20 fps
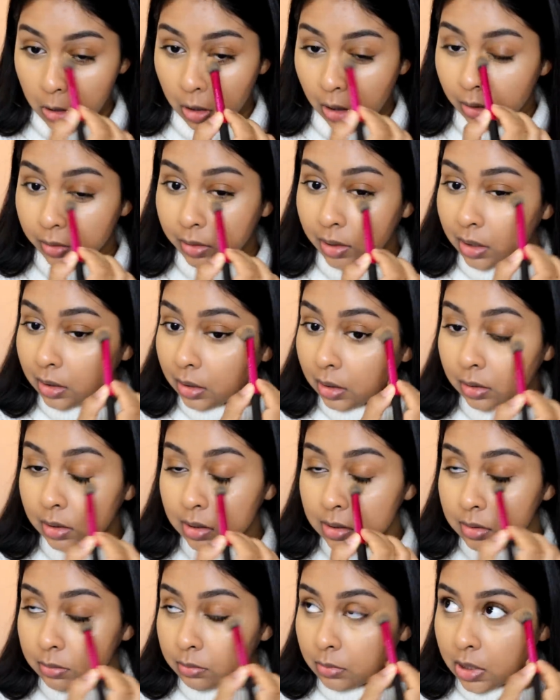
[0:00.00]
I think
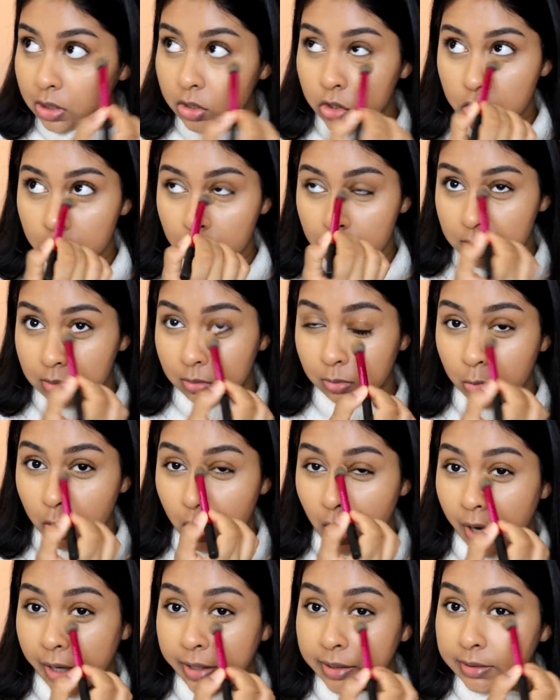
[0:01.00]
this mixture is
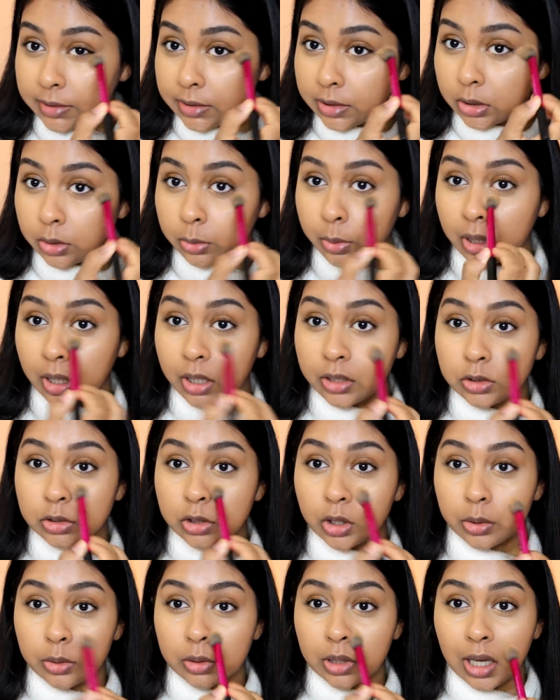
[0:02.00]
more ideal when I
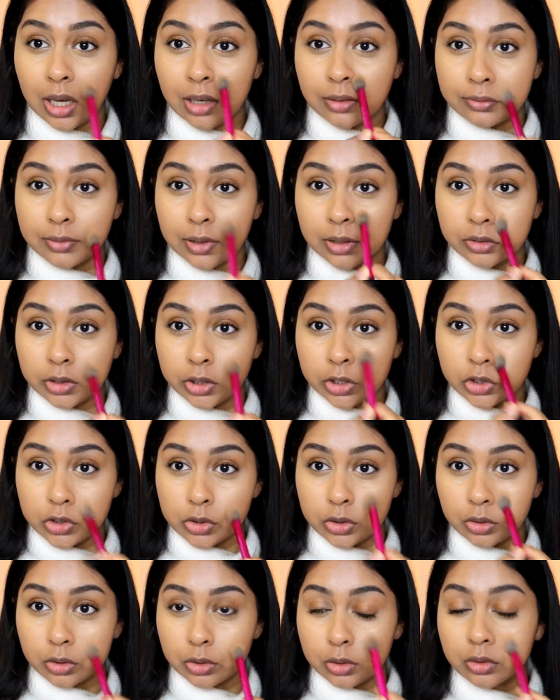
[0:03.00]
don't have
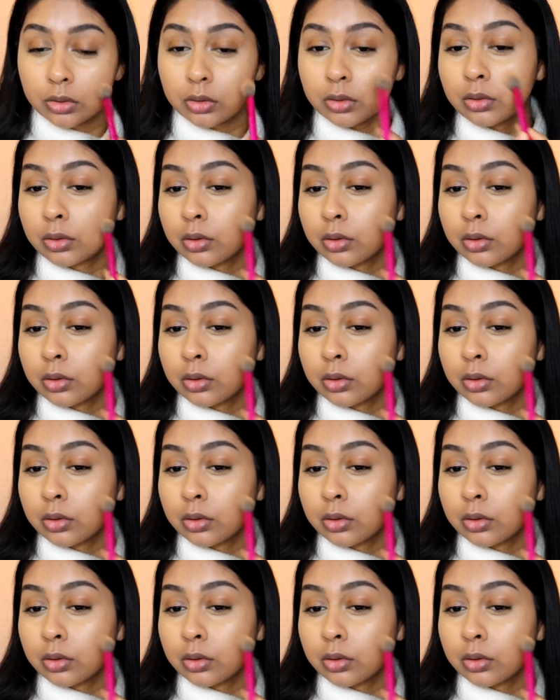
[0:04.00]
foundation on.